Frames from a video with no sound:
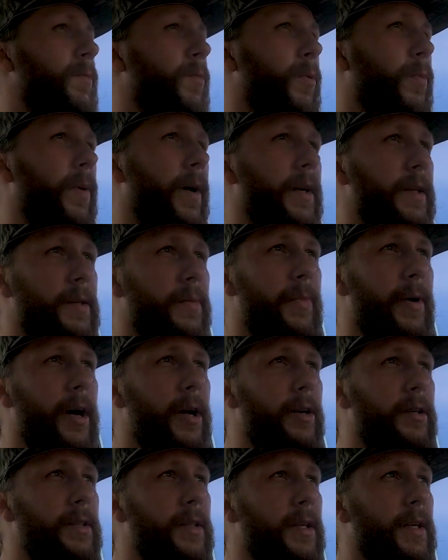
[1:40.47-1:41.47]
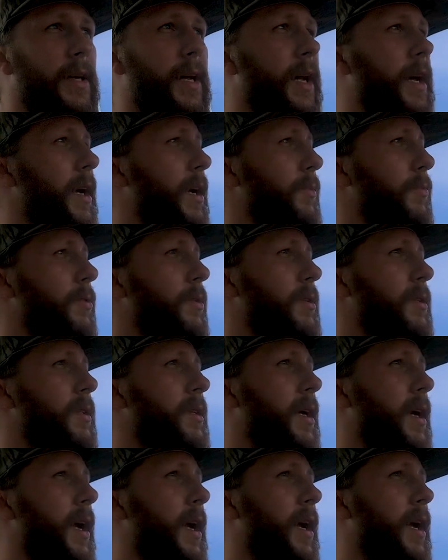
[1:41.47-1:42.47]
replace the batteries in the
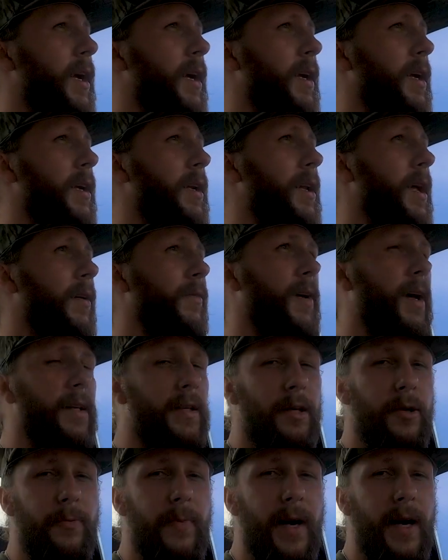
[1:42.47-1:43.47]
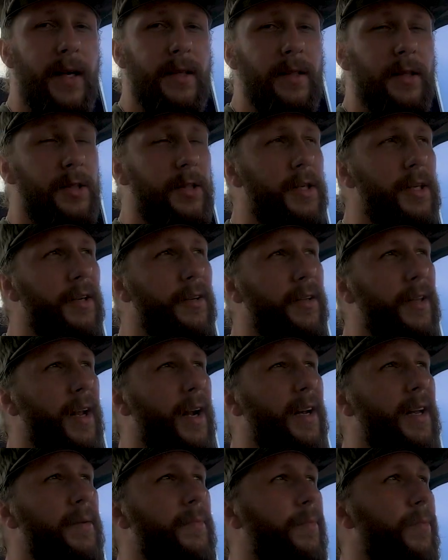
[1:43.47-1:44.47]
cameras, and I've got 2 bags of shield
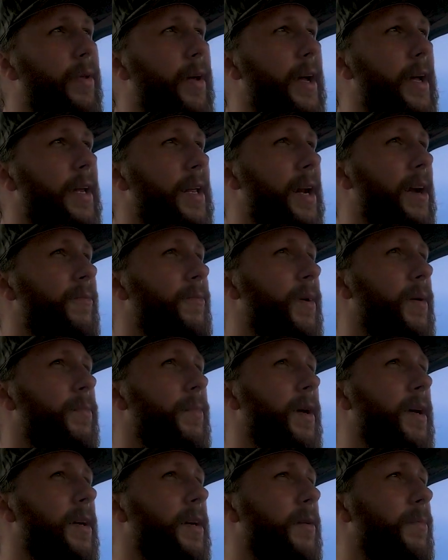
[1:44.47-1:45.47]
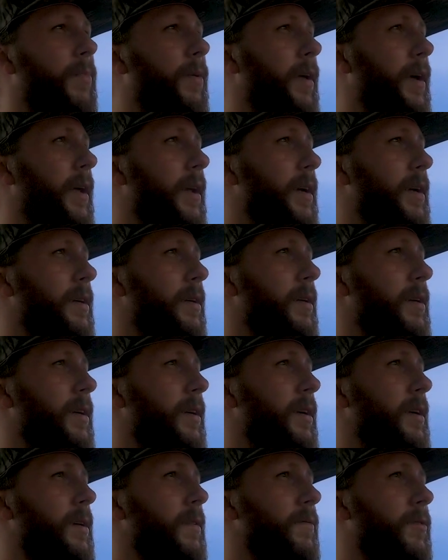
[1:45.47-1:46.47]
that I didn't plant, and I've been meaning to plant it
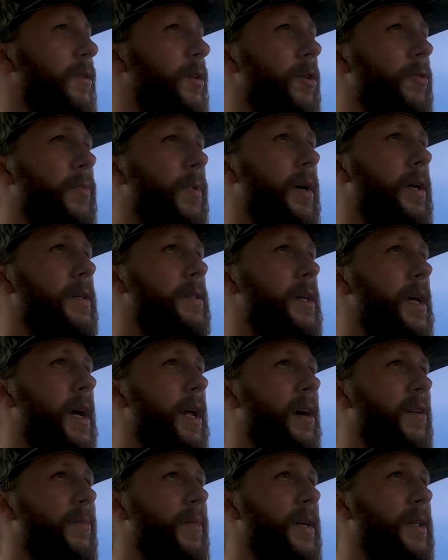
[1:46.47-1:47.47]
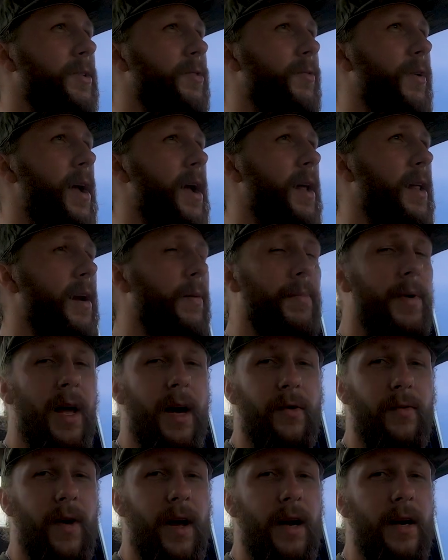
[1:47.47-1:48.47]
for 2 months now, and I messed around, and I'm
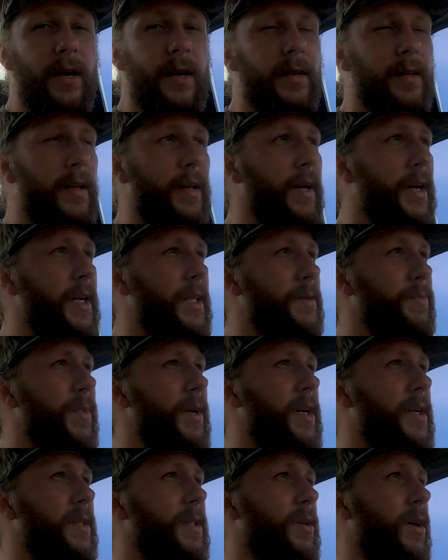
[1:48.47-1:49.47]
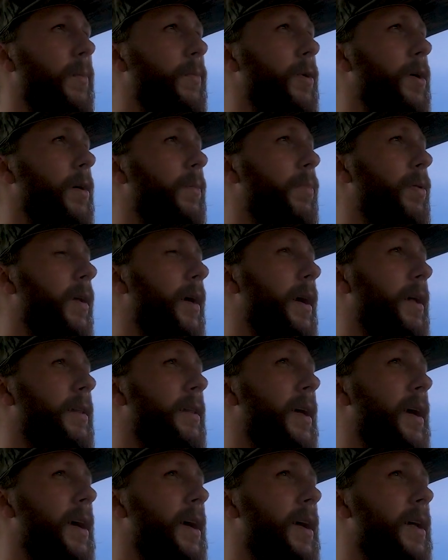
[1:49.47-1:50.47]
kind of right here at the last minute, so I'm going to
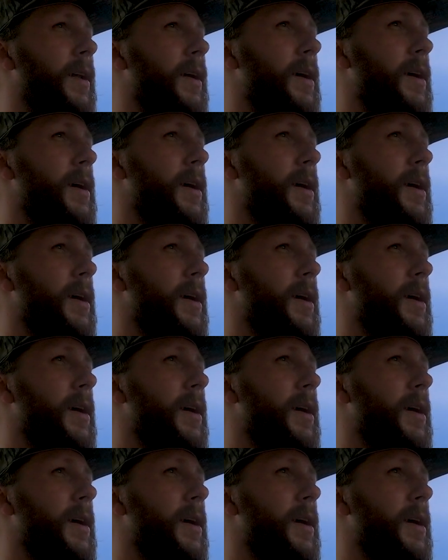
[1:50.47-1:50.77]
plant that.